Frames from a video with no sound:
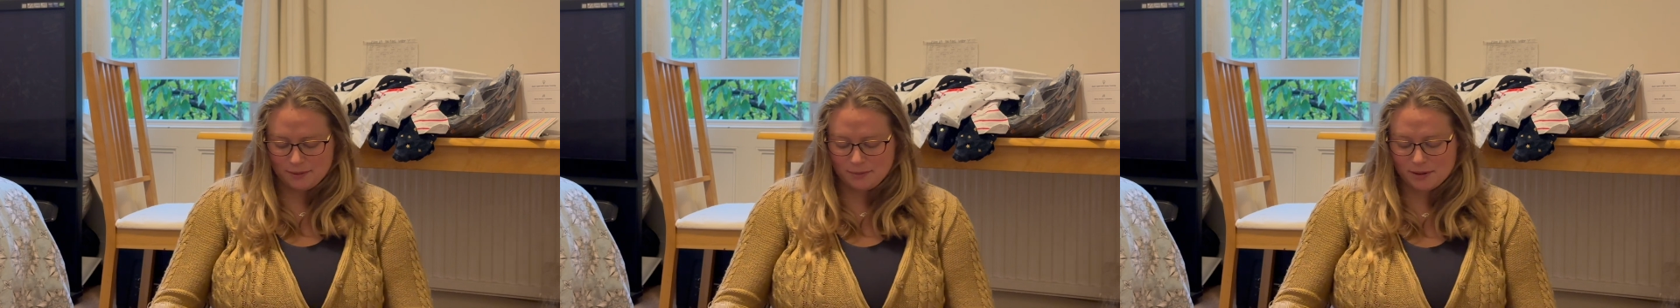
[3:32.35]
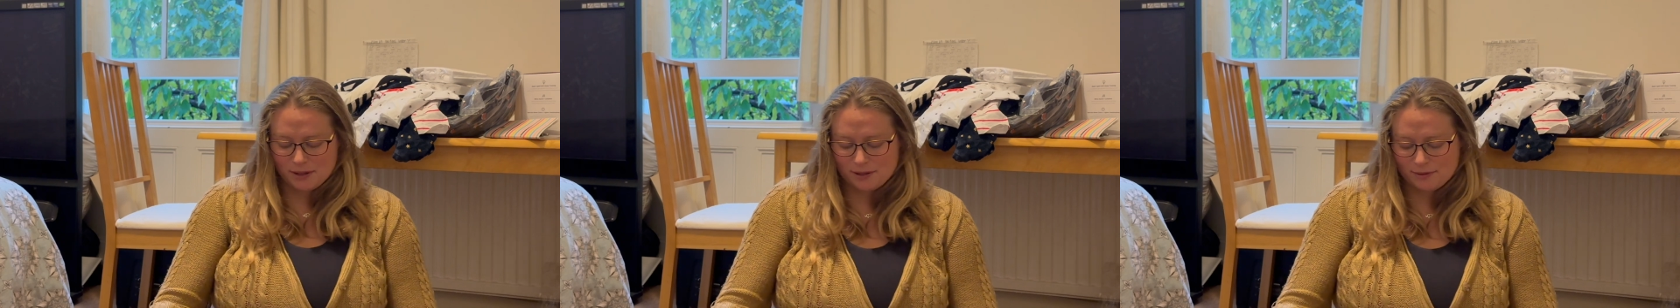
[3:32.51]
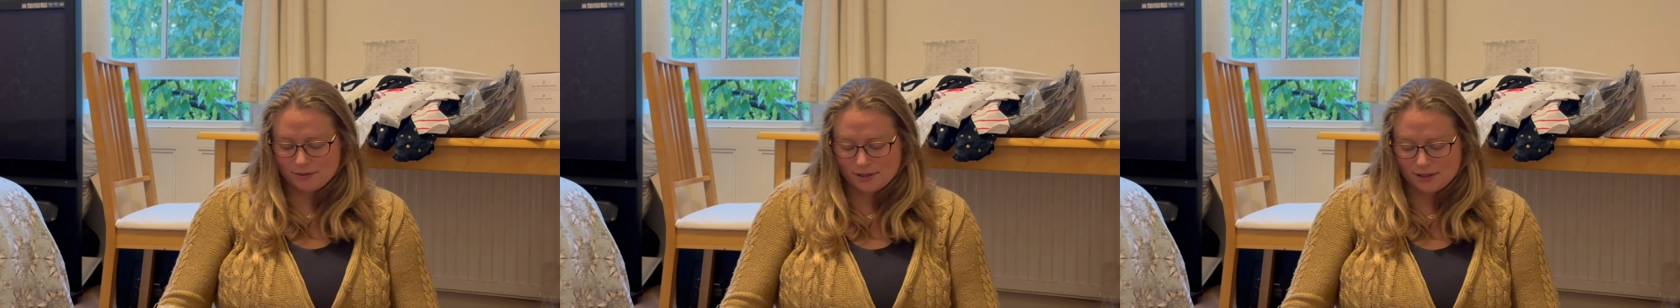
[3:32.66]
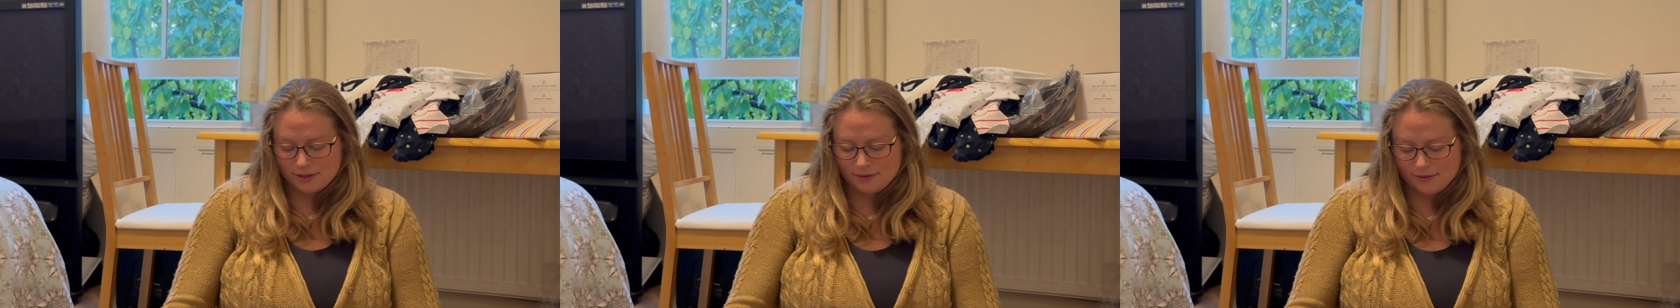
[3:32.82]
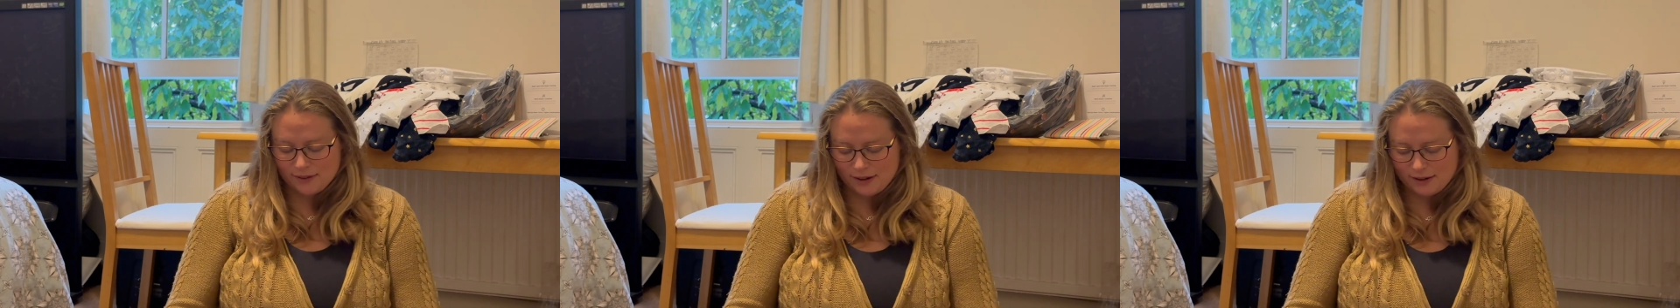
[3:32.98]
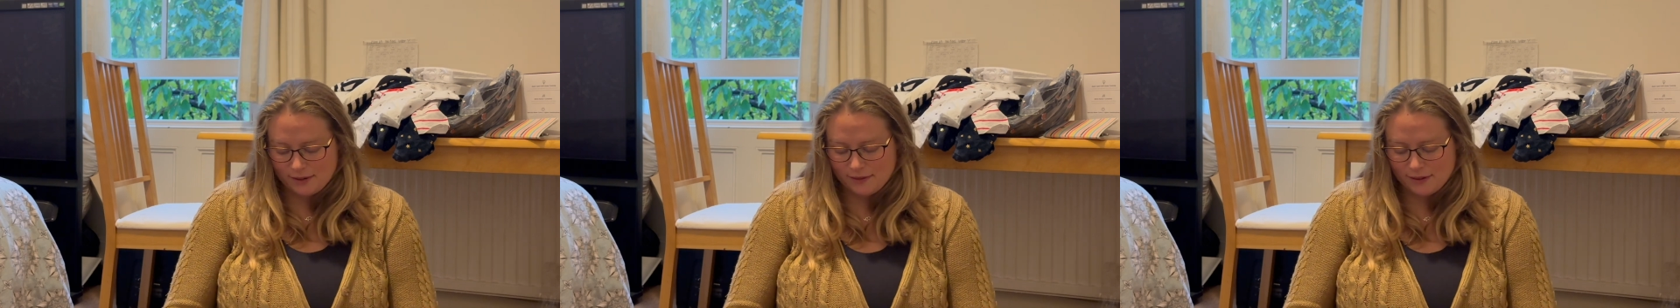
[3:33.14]
But it was a
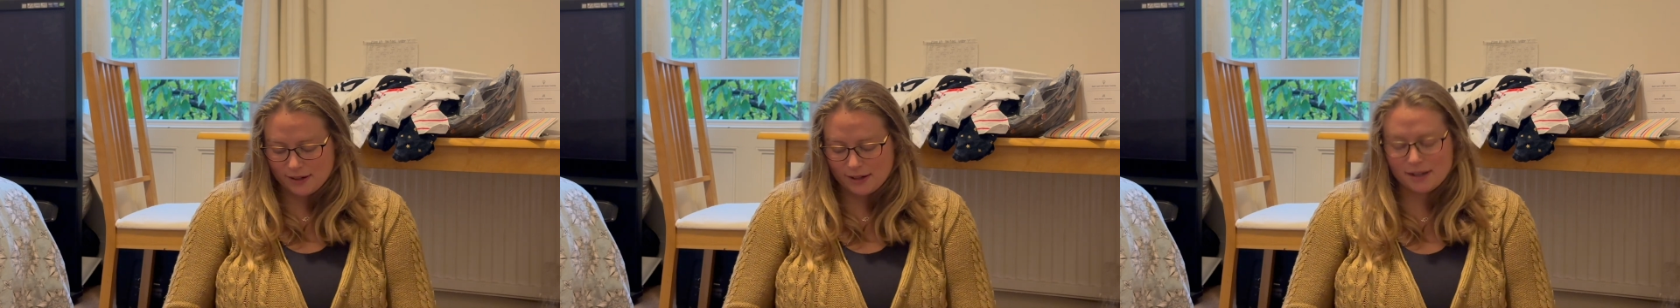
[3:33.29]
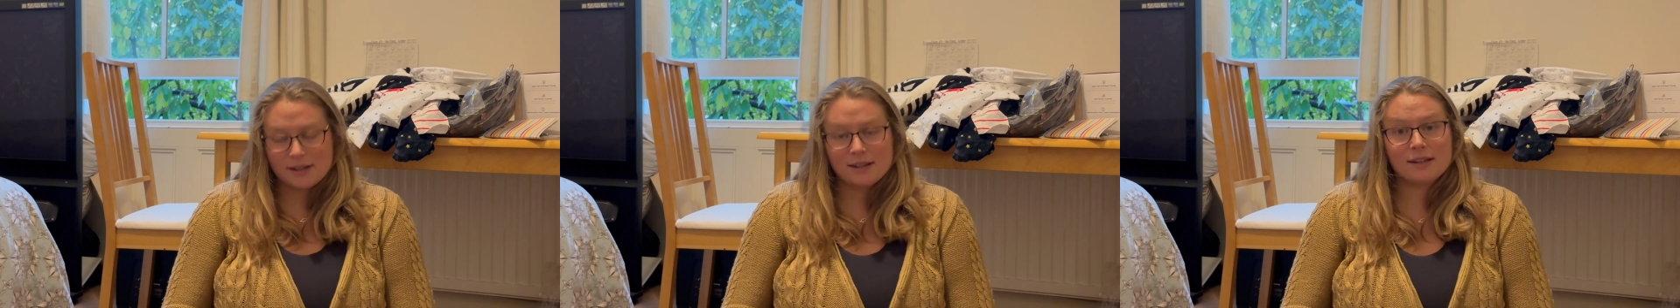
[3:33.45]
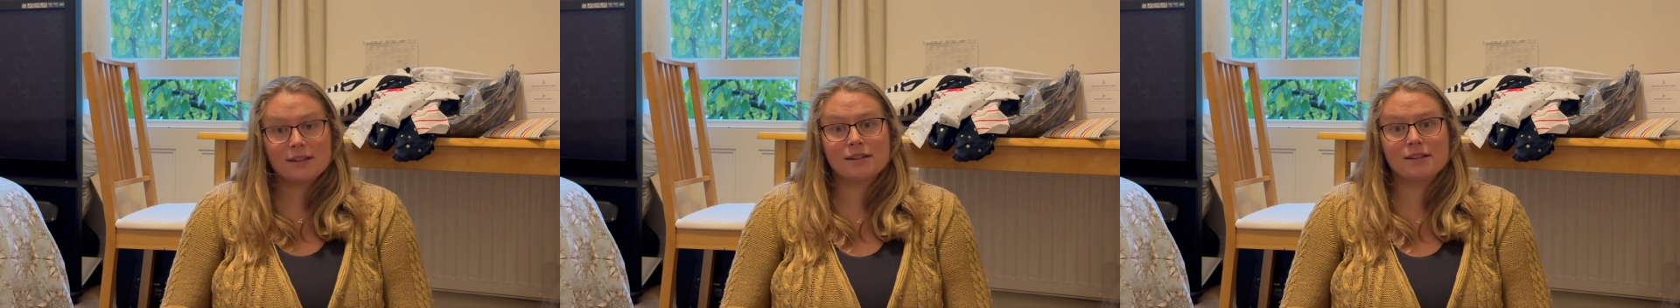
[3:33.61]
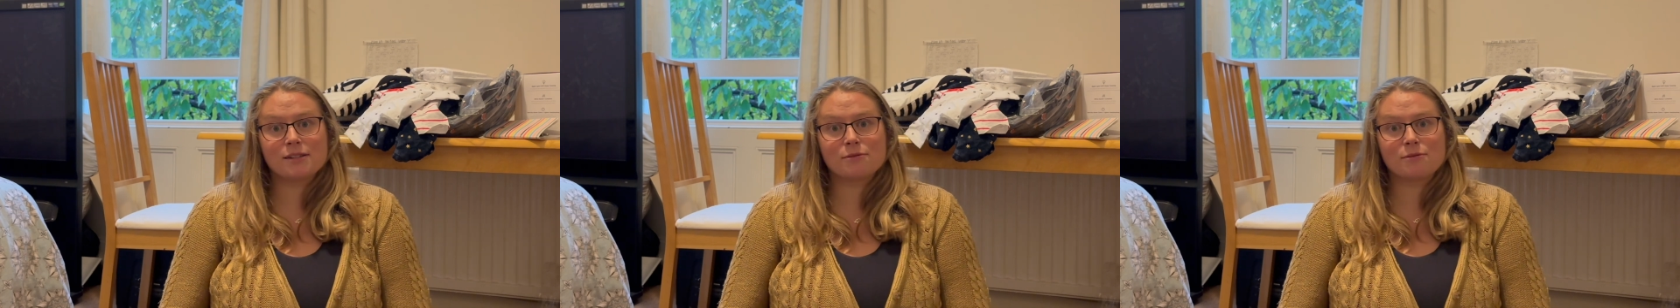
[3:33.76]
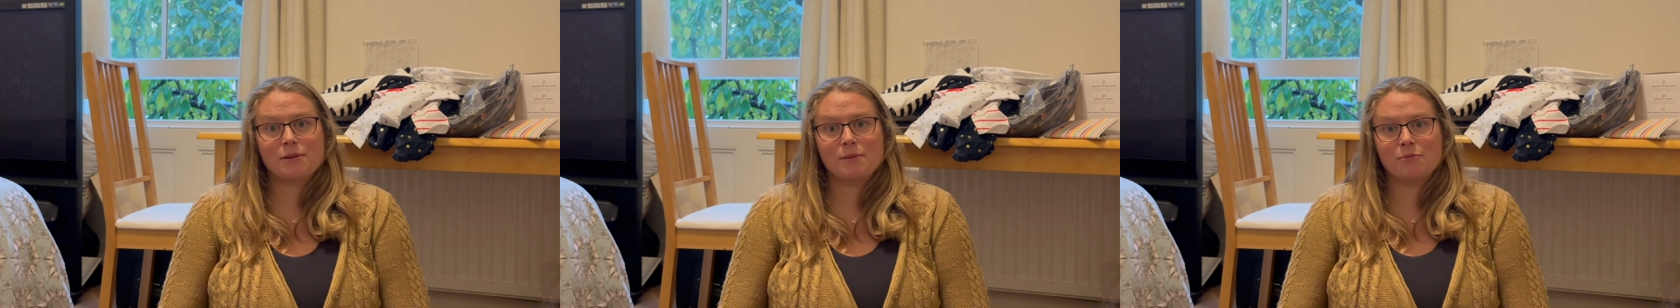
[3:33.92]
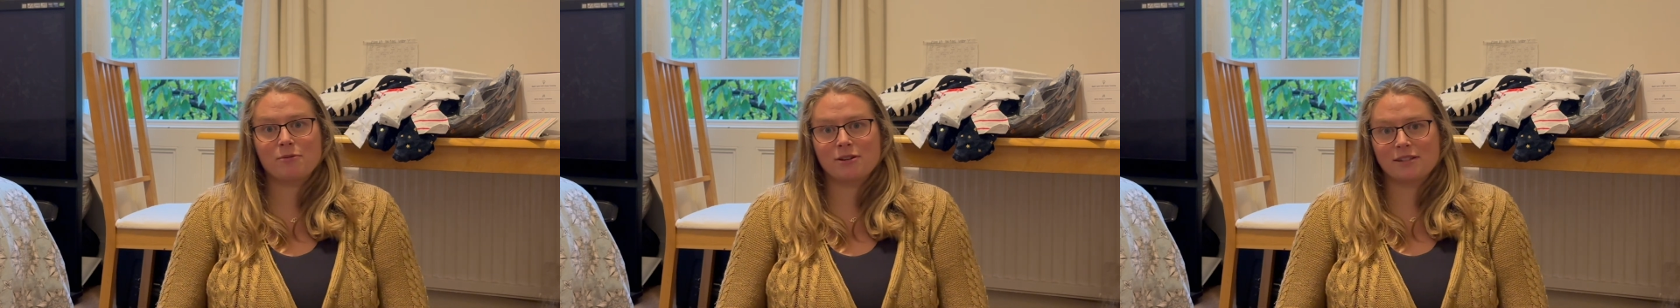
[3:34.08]
very, very
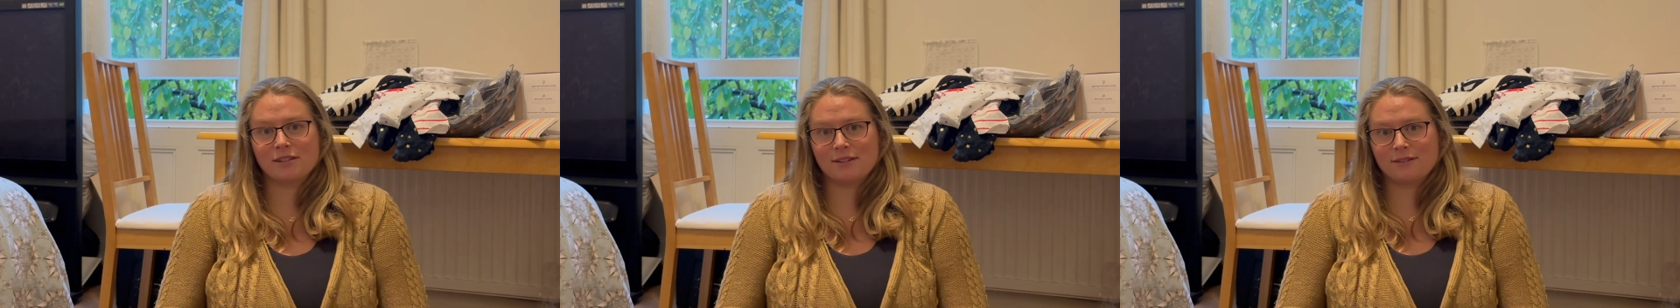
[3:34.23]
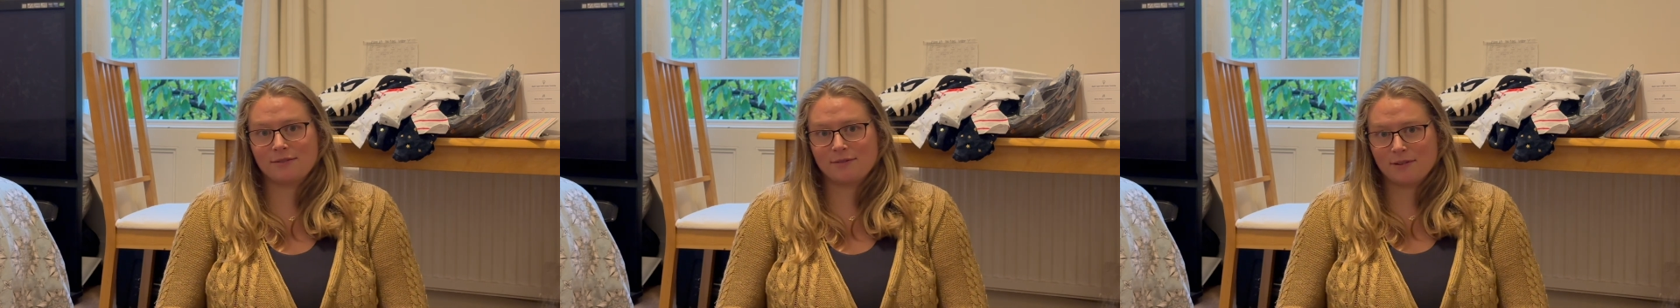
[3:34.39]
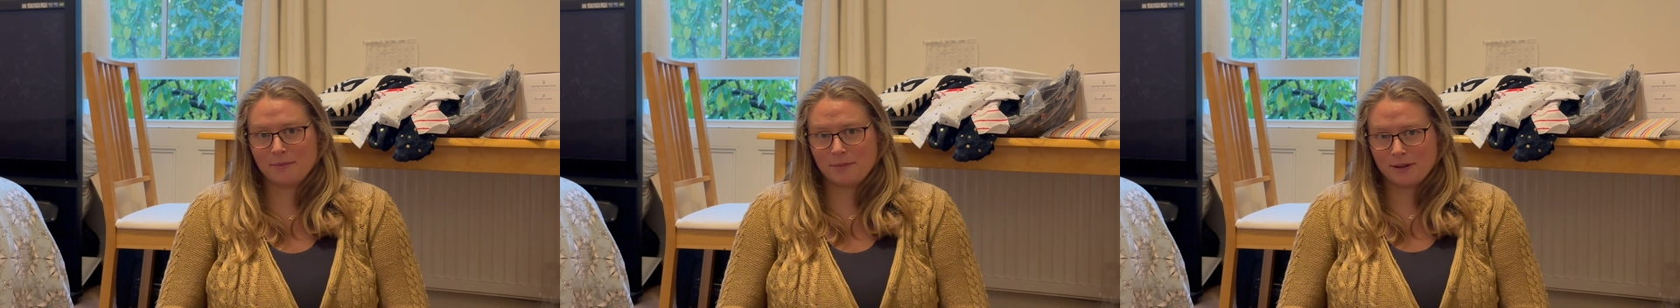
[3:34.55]
sweet present from